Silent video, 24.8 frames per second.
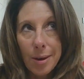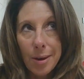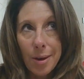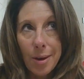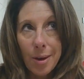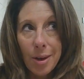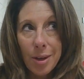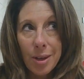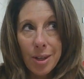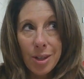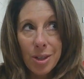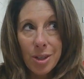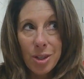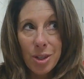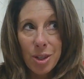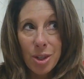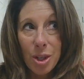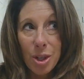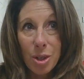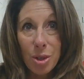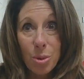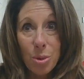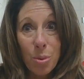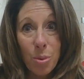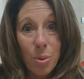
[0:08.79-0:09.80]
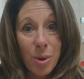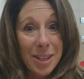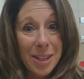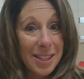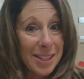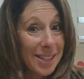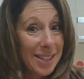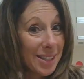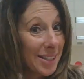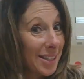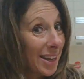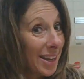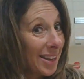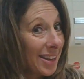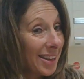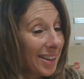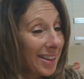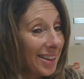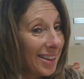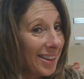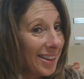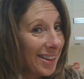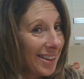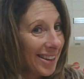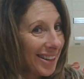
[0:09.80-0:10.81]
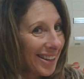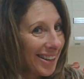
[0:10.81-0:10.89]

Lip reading: August the 22nd,